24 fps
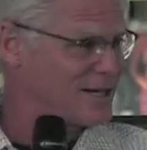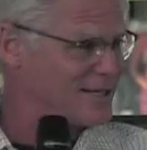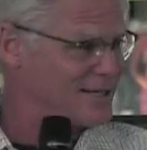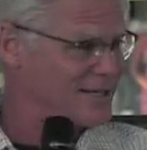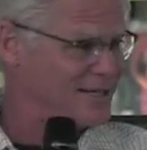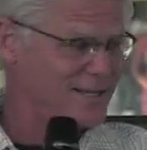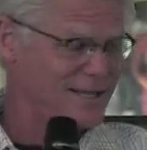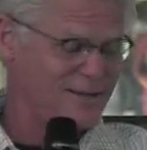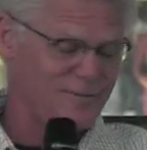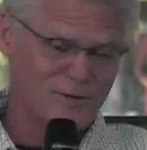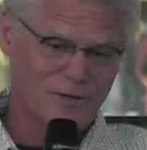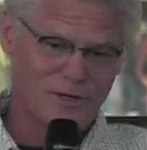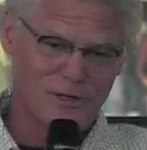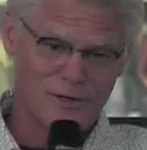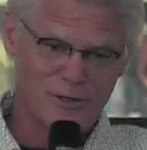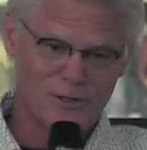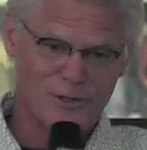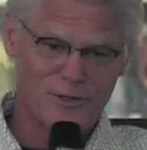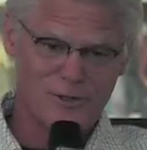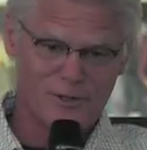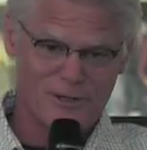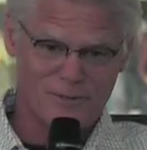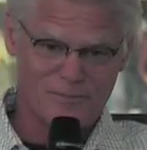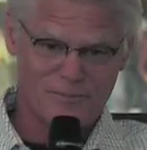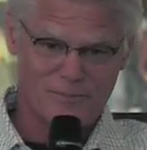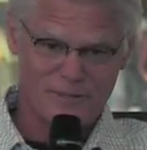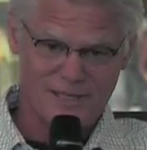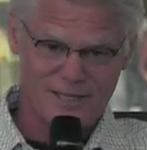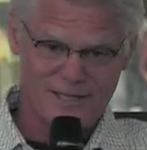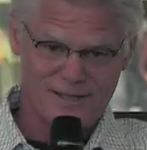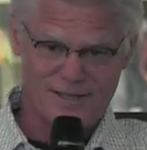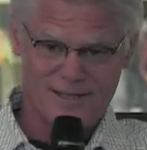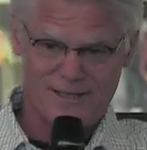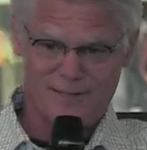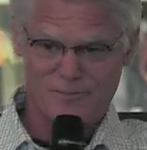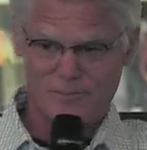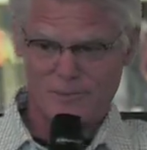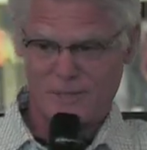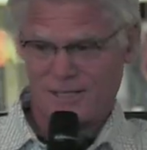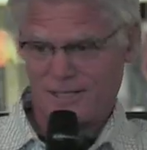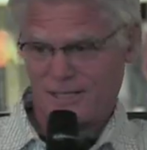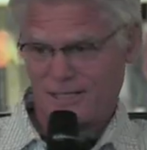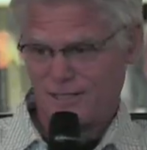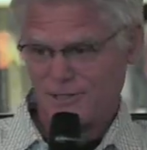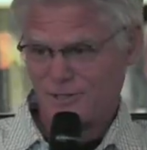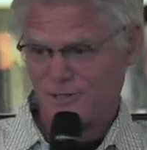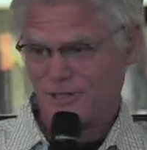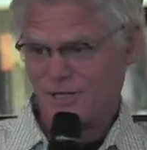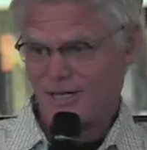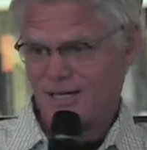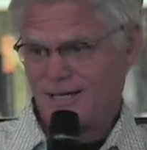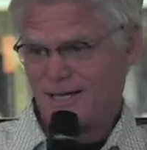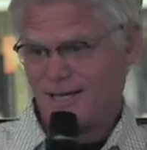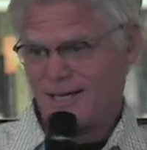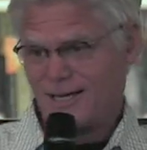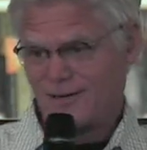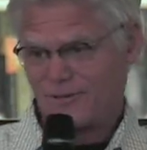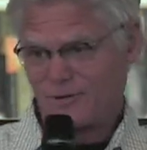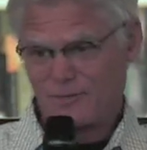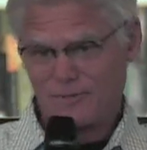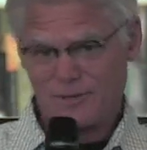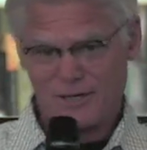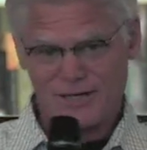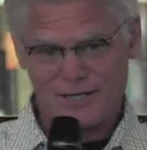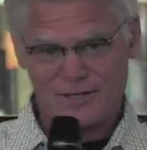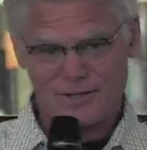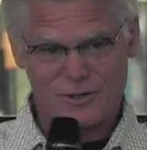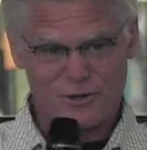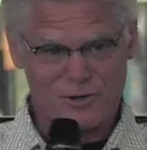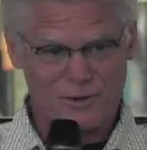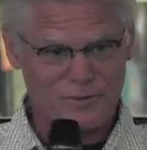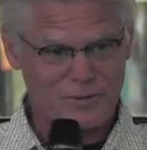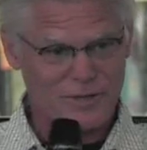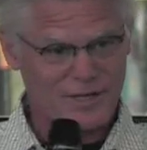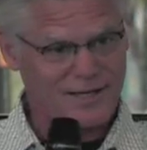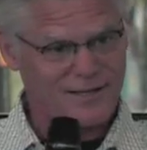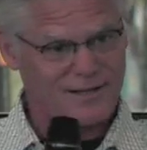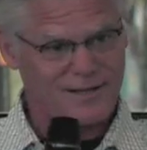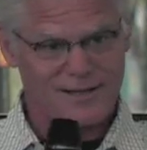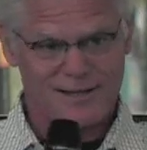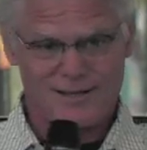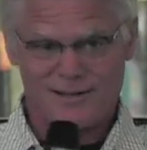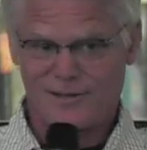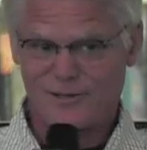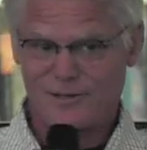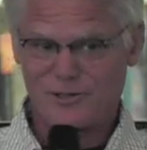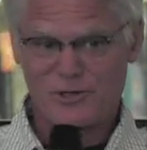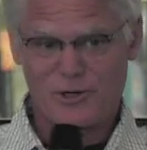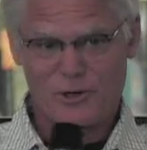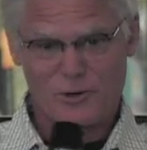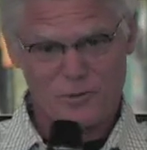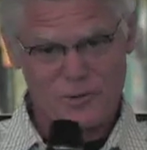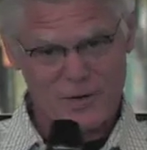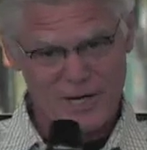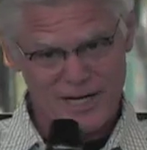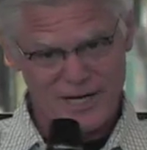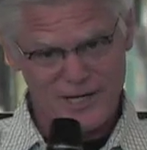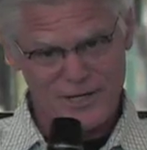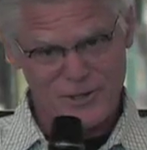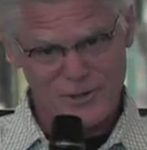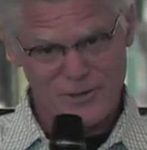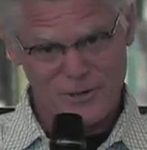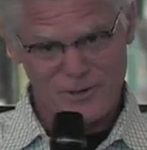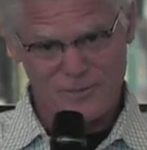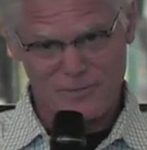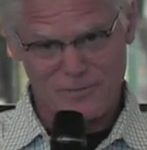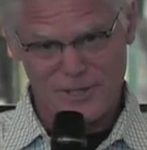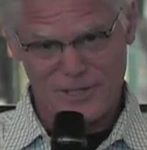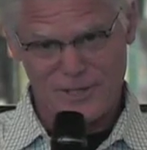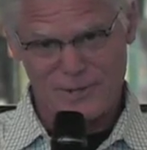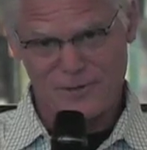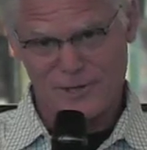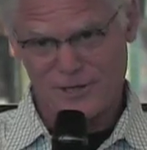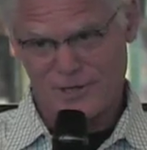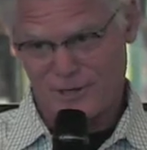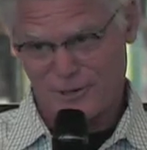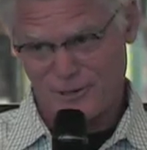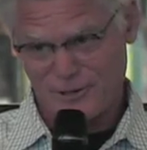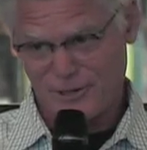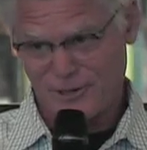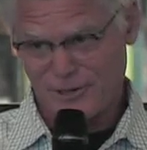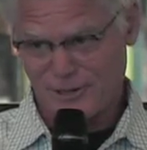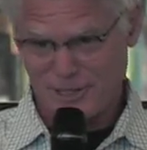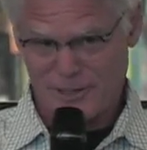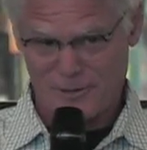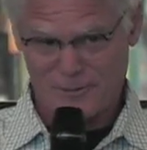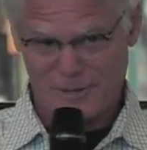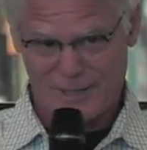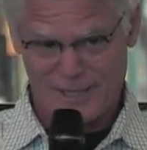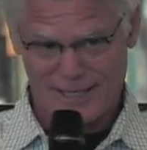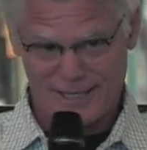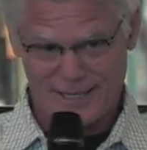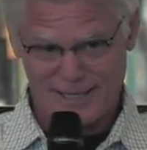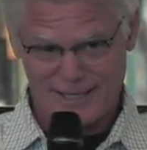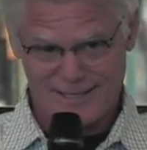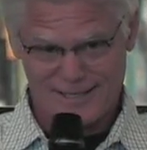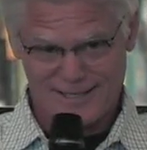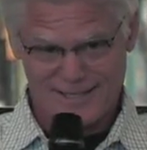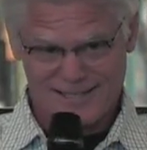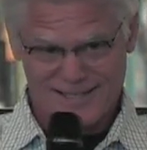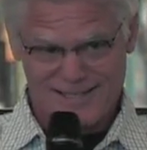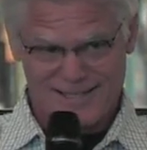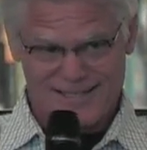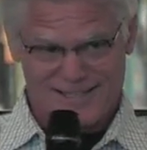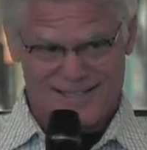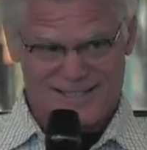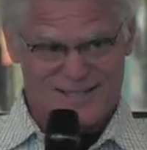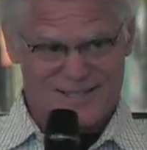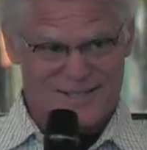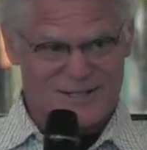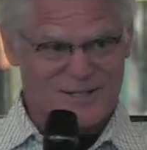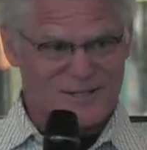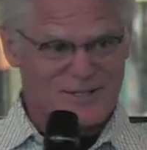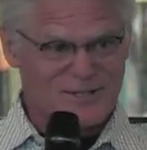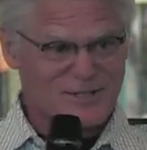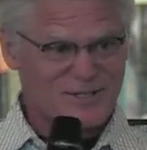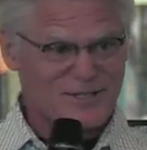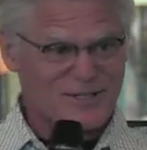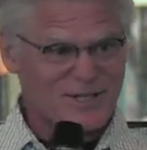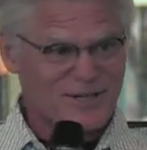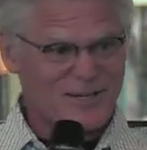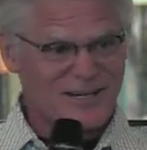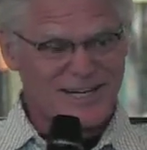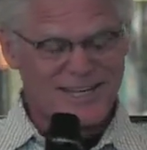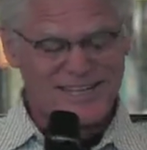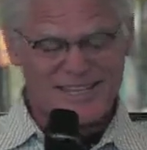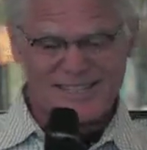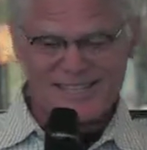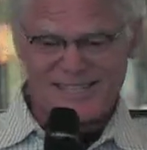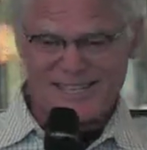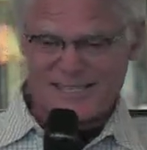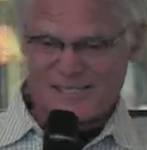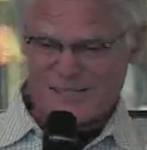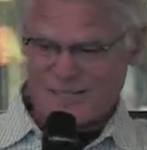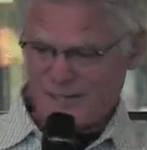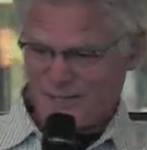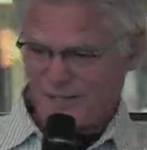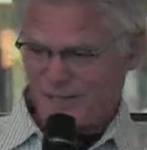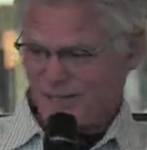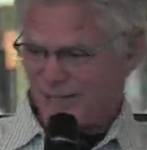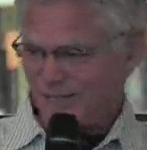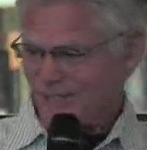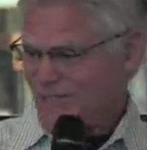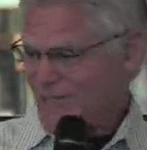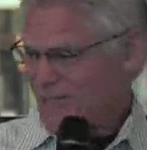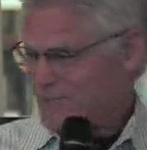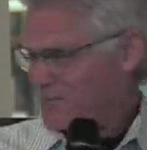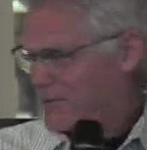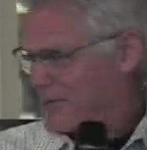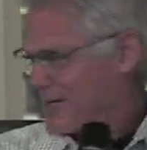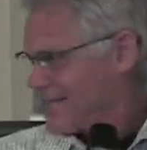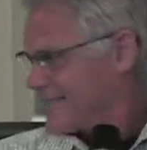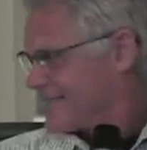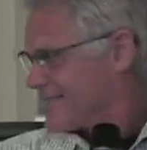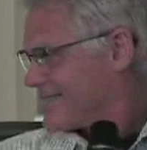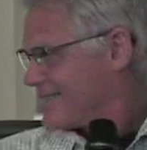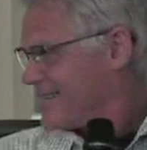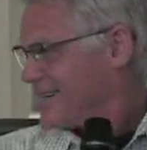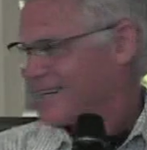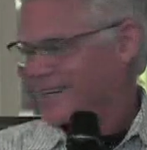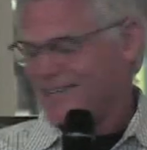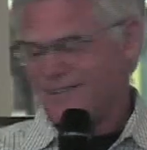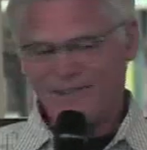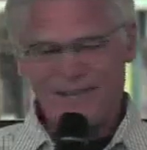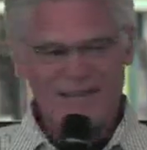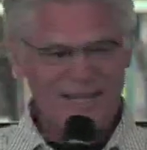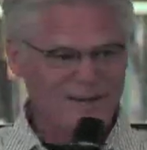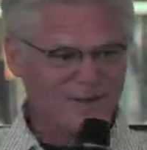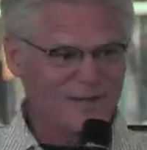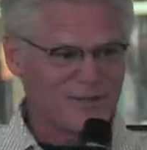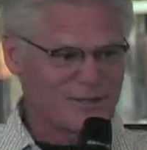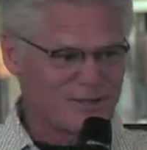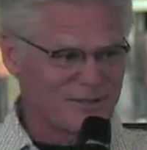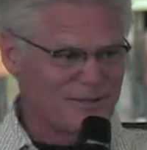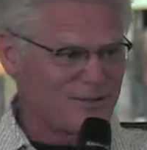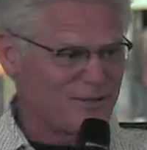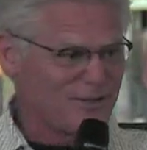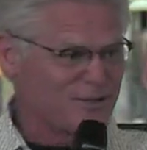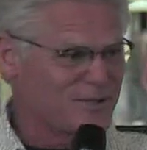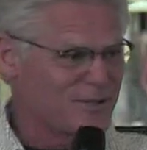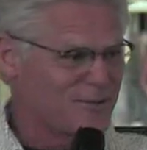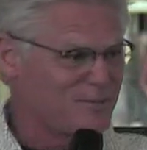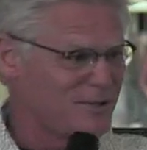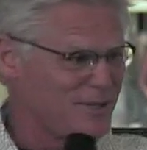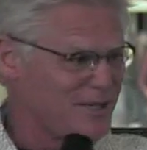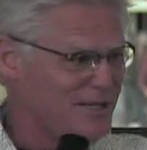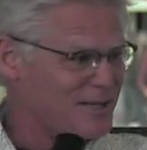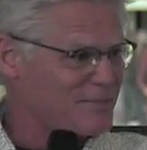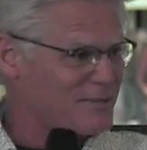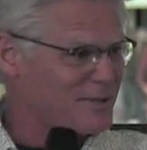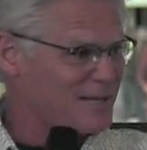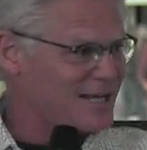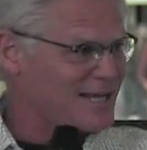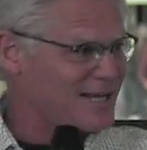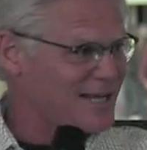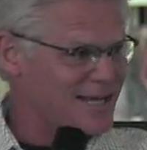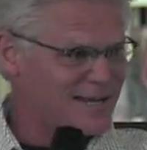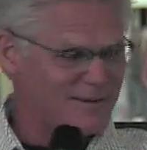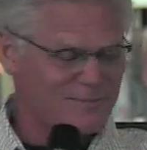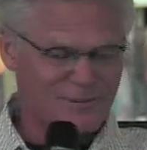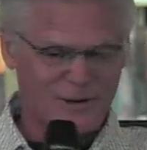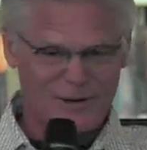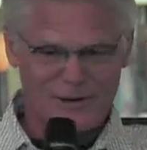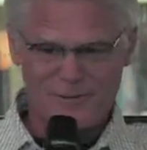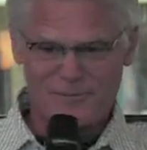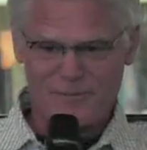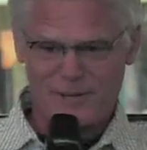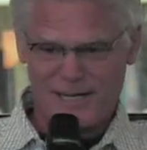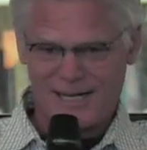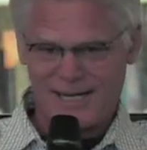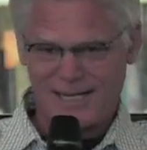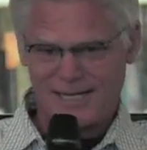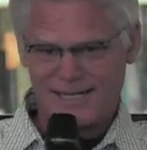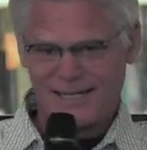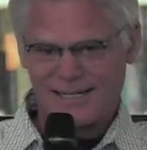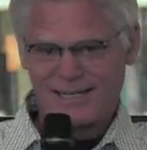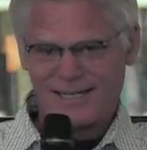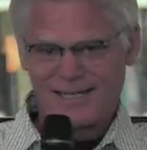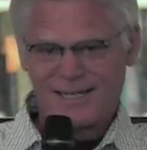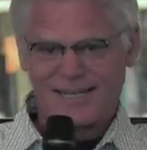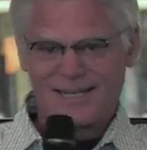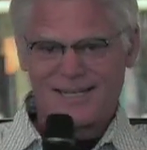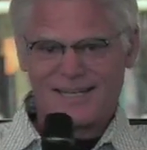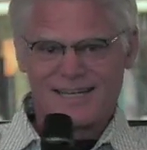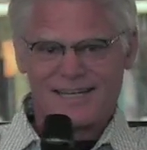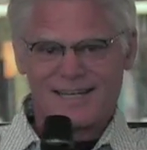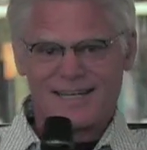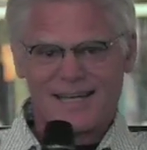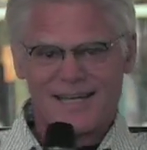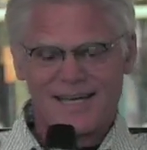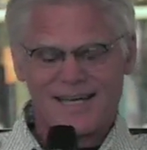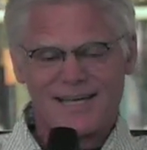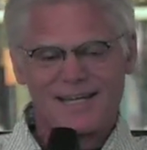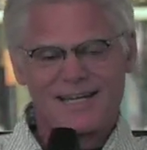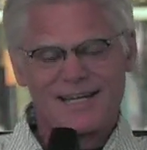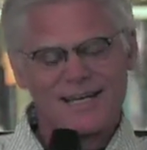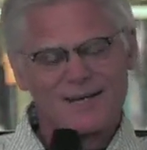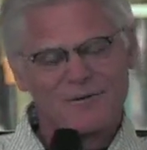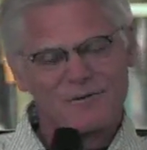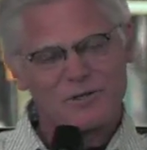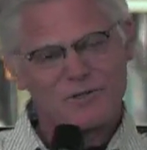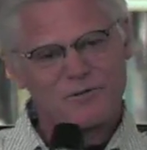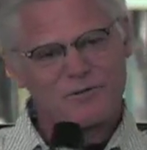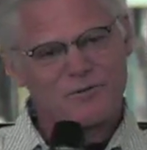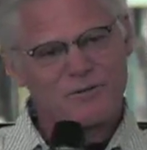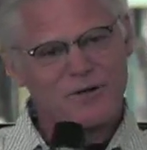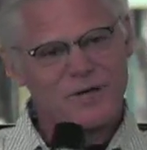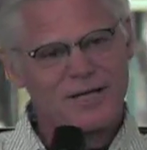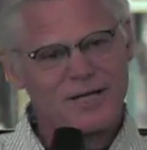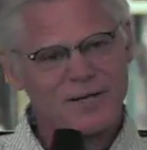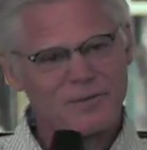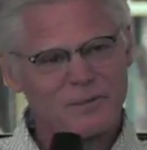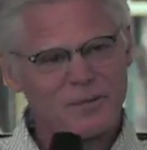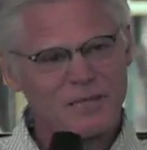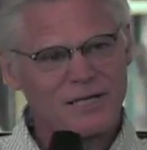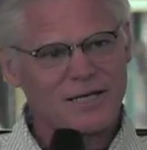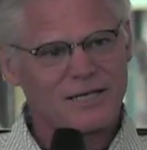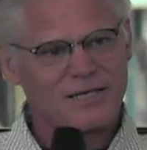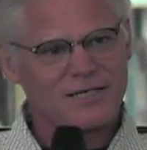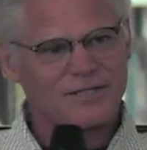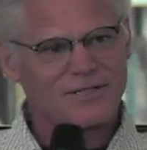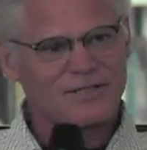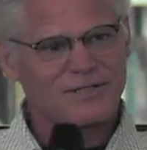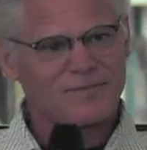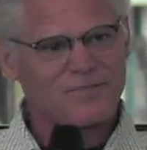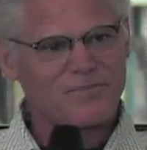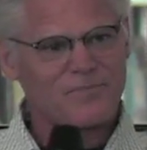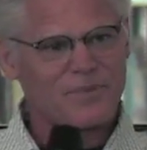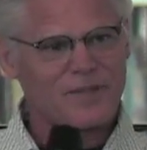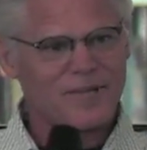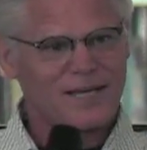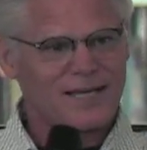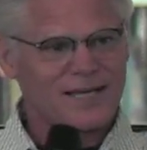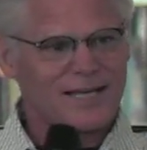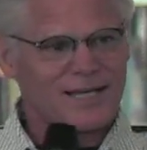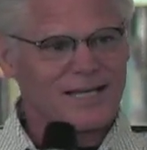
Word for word: I didn't even go to UMB then because everybody told me there's no way UMB would loan you any money. so I think that's hilarious. But uh, they ult- ultimately became our bank, and it was funny Liquid because assets.